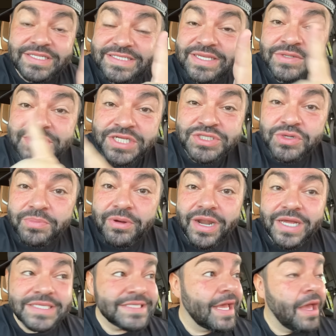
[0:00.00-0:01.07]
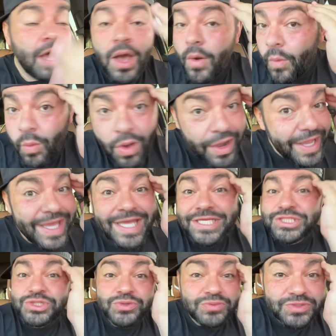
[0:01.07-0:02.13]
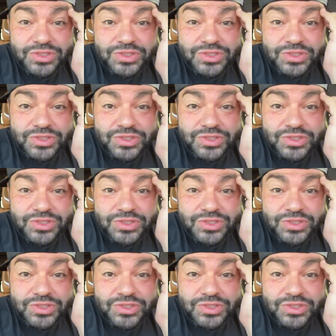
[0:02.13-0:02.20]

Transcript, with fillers: and Sell Digital Products, what is you